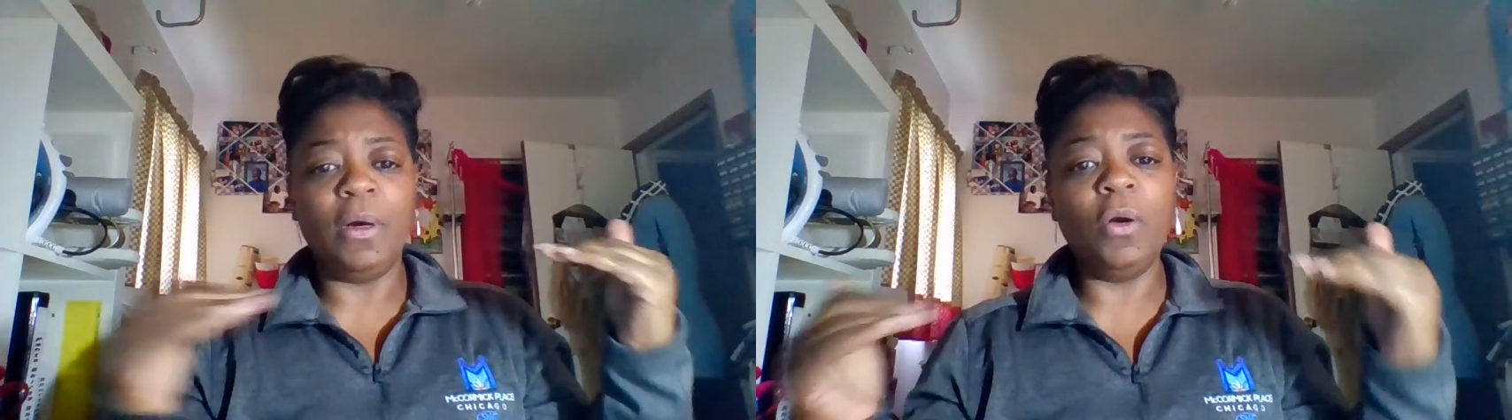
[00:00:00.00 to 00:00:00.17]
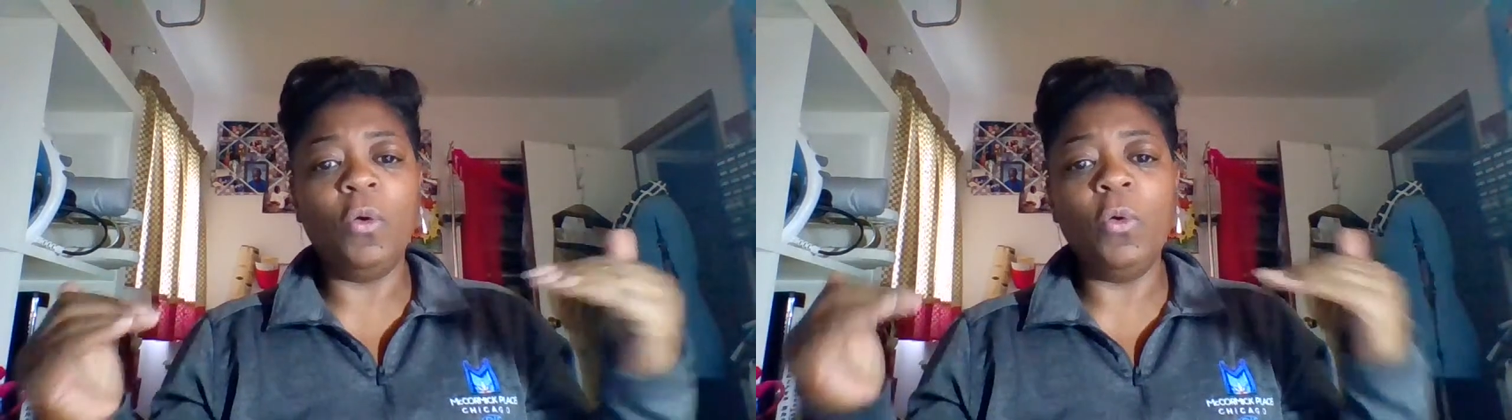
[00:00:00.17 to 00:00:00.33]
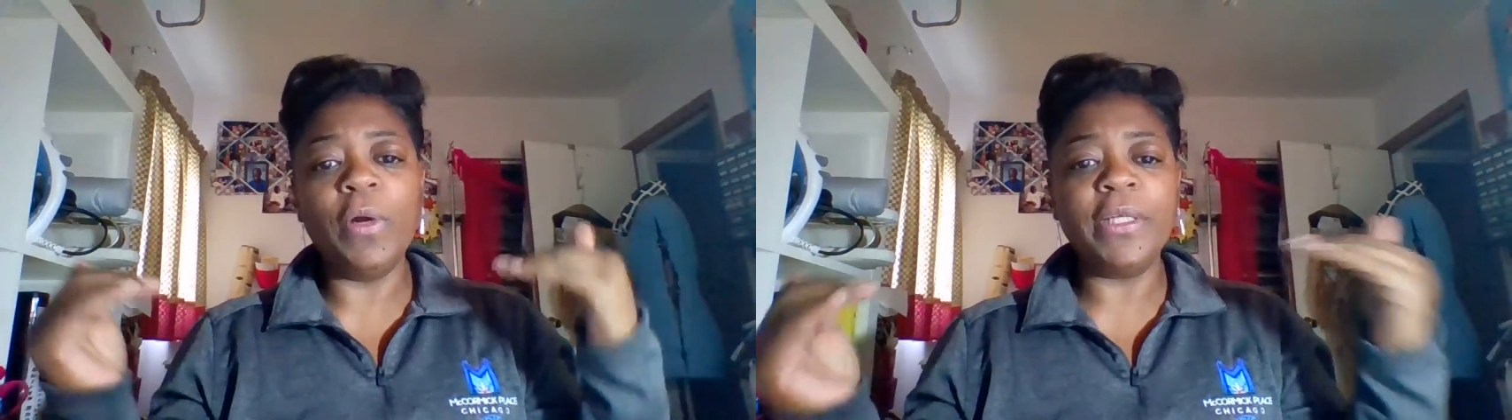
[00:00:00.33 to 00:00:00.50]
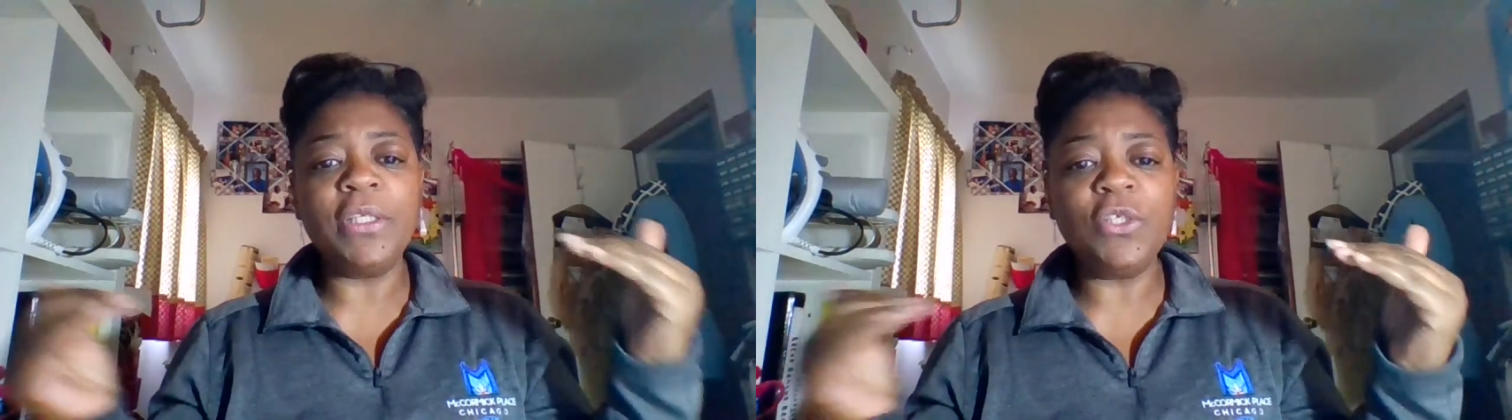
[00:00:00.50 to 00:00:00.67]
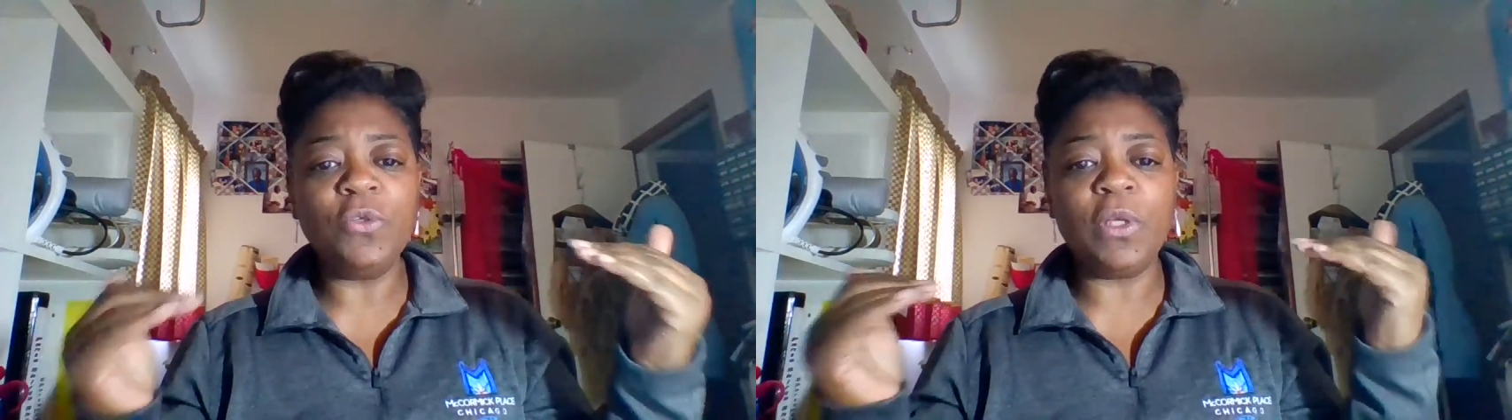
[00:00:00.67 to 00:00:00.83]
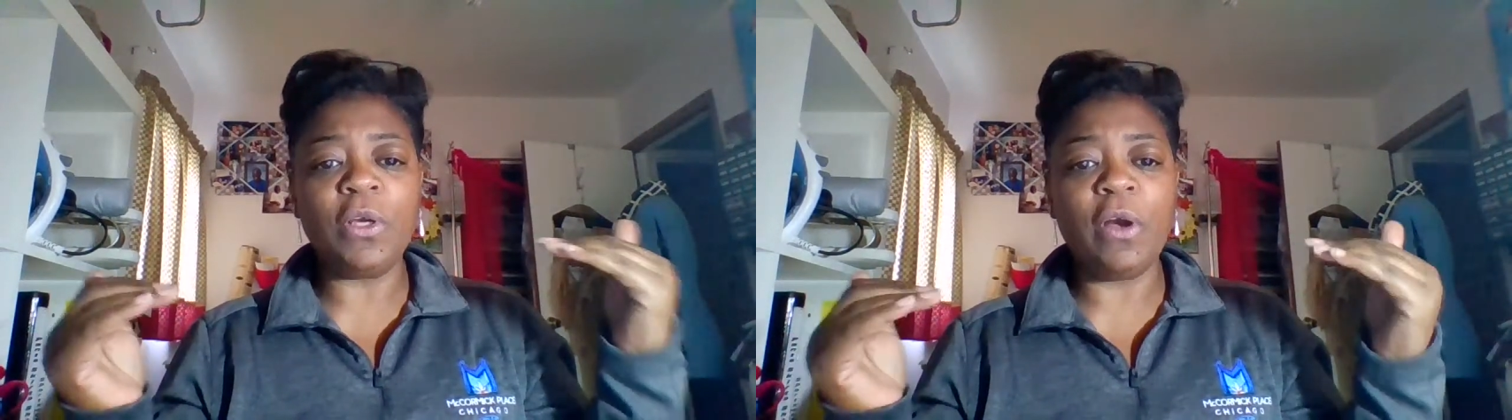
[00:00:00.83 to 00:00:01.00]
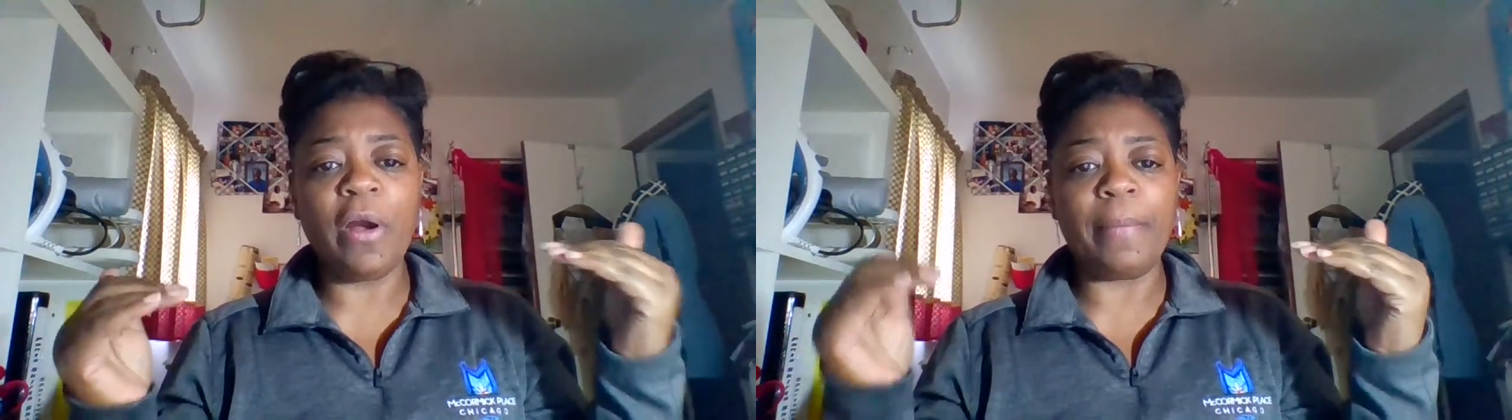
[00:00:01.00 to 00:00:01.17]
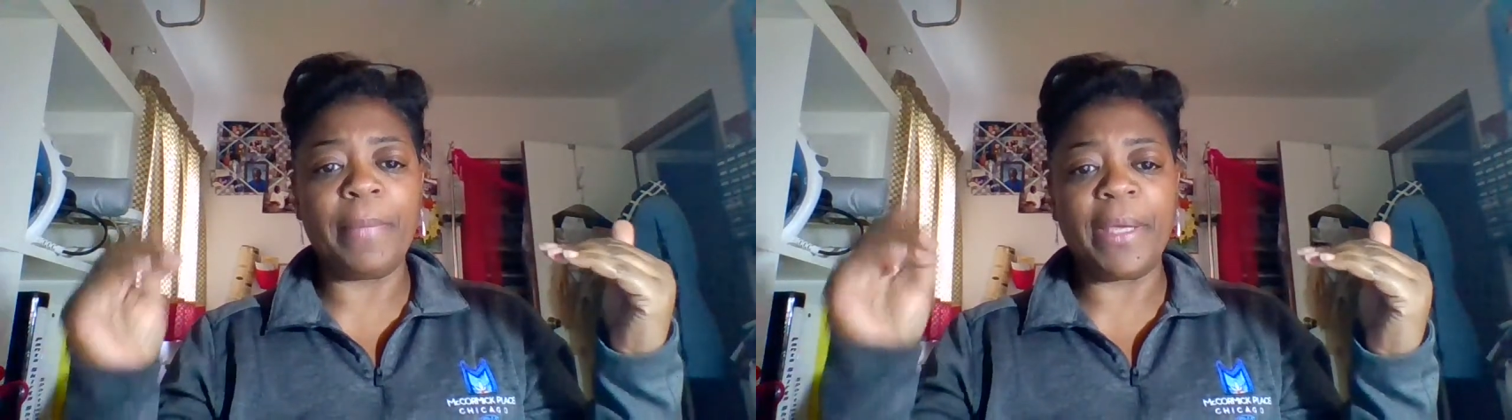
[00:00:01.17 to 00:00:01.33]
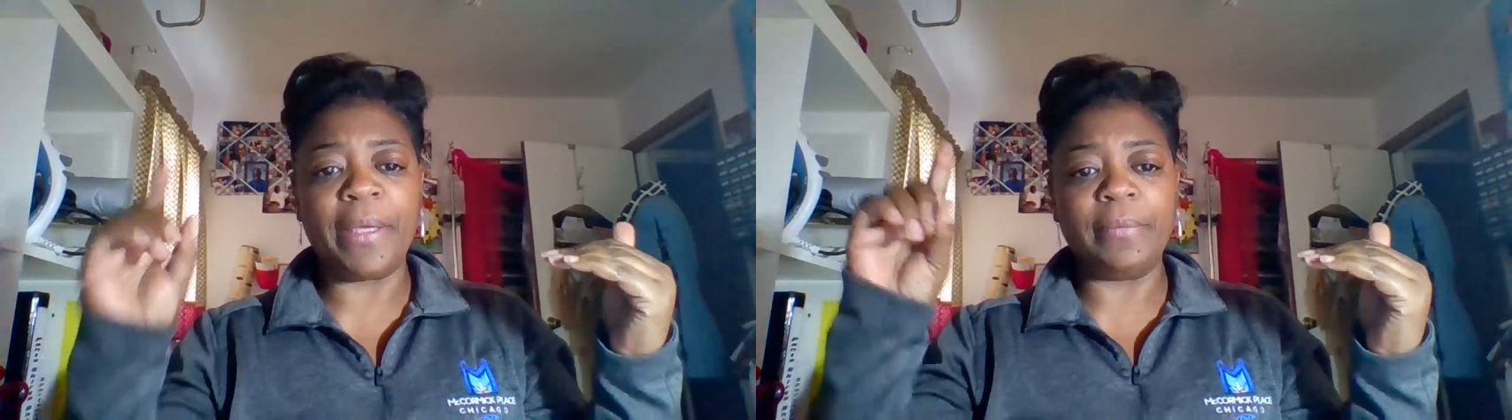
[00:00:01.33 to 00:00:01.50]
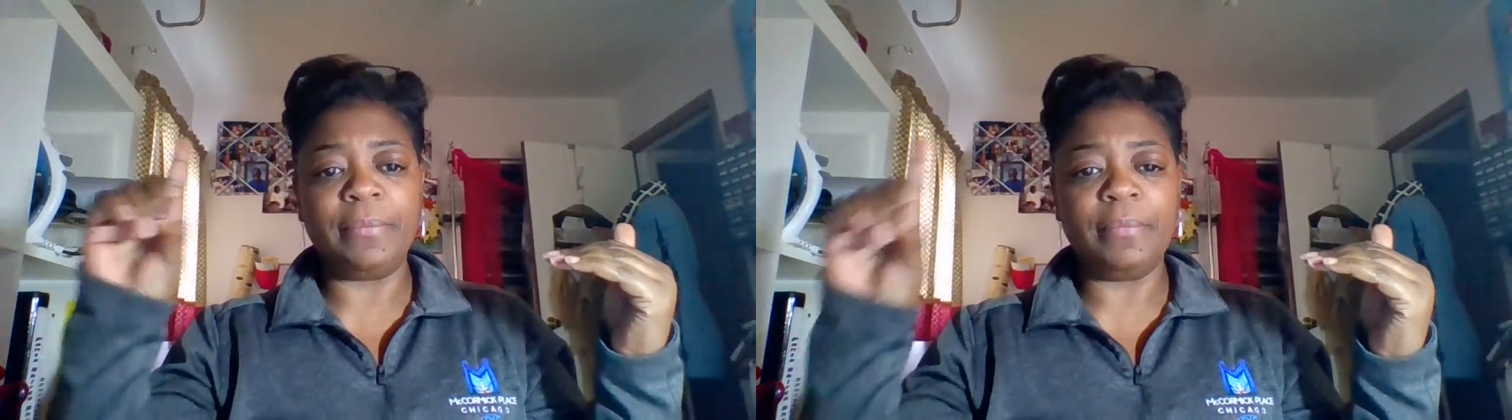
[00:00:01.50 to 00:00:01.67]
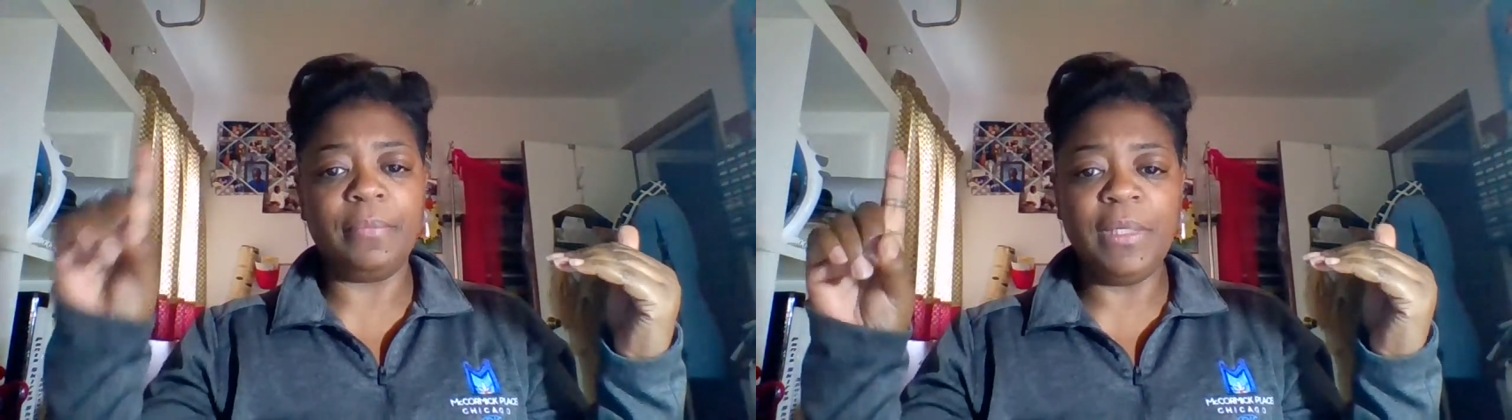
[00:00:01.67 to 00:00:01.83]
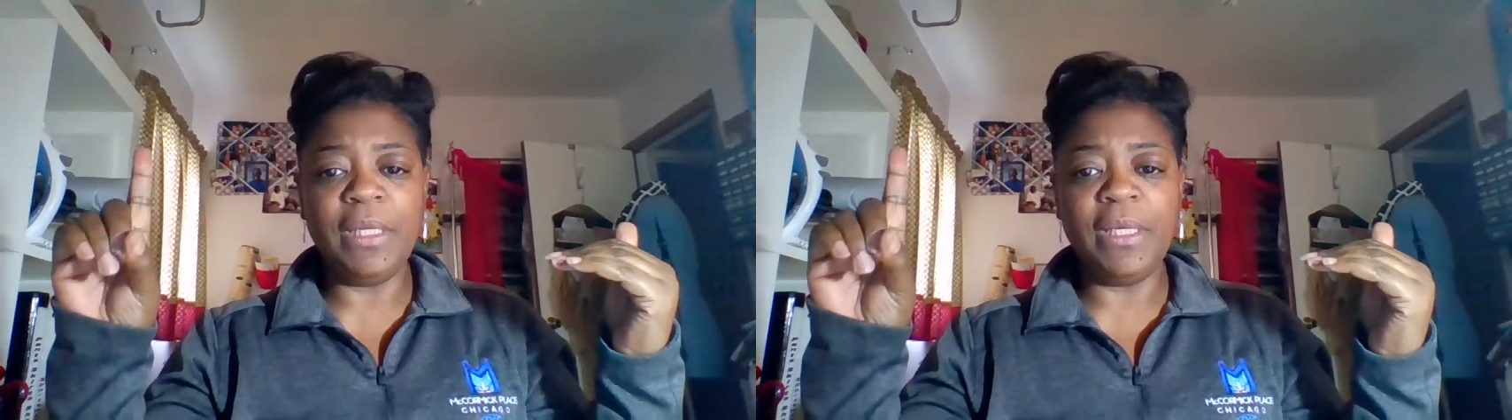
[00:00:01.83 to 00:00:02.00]
according to the garment:
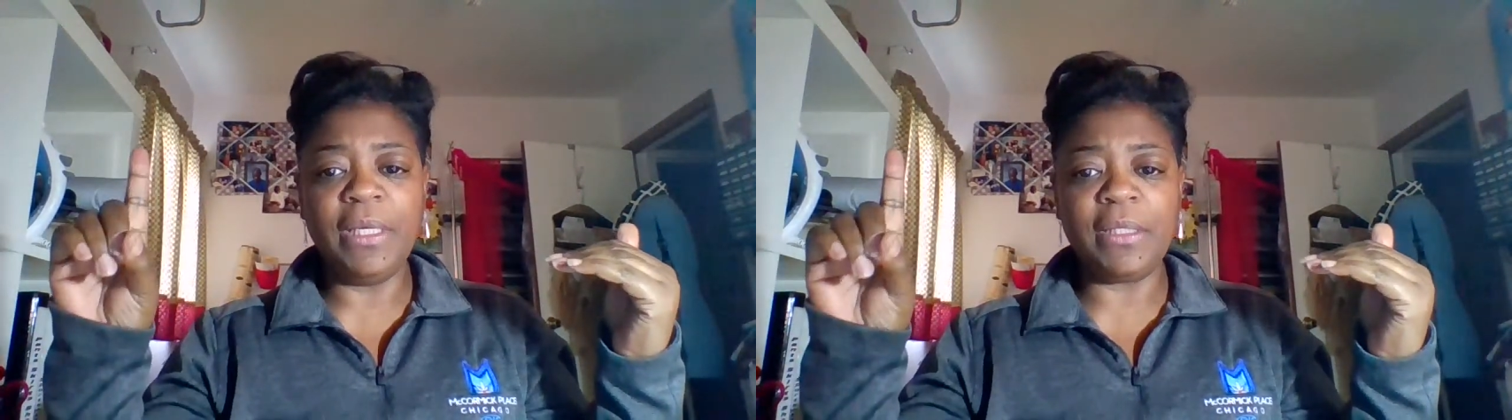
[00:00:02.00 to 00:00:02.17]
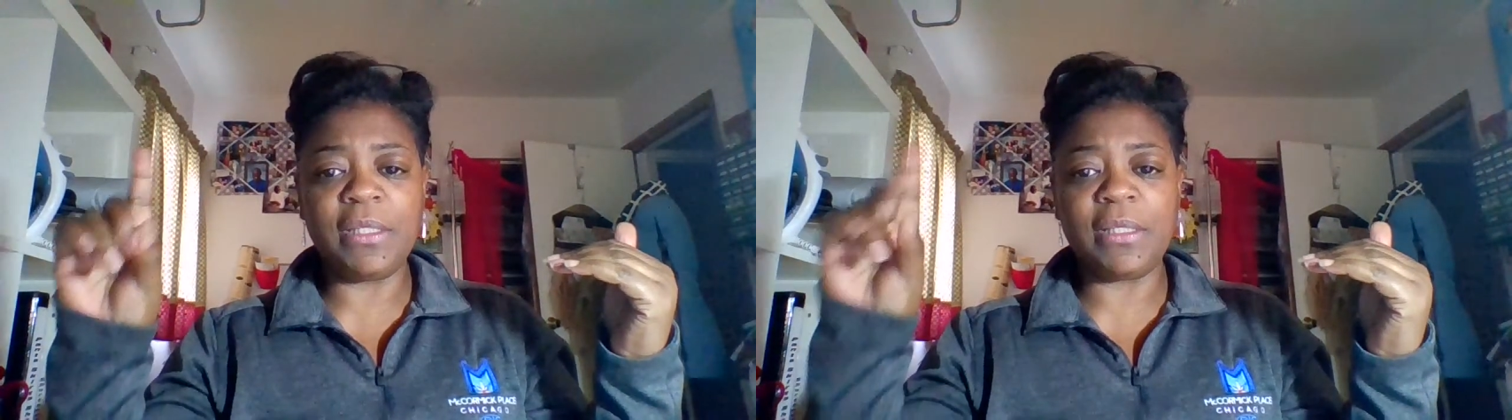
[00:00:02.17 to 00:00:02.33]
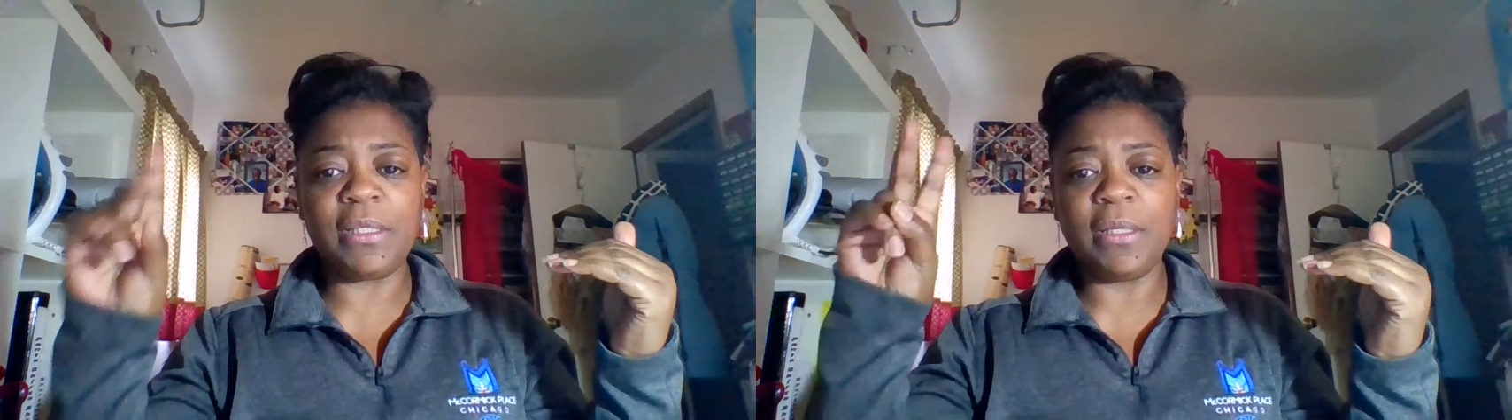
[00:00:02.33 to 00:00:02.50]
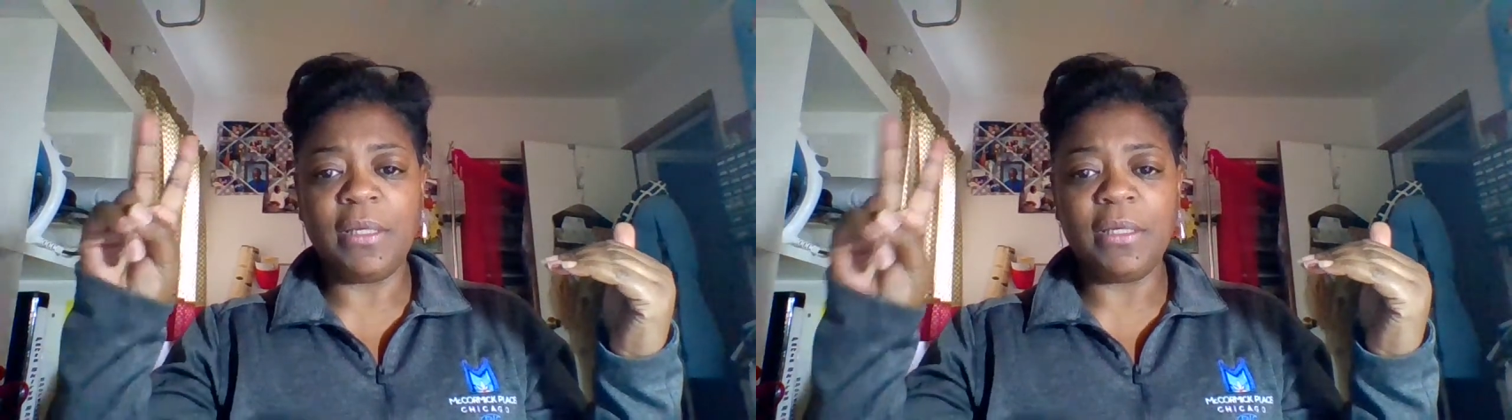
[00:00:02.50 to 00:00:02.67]
knits,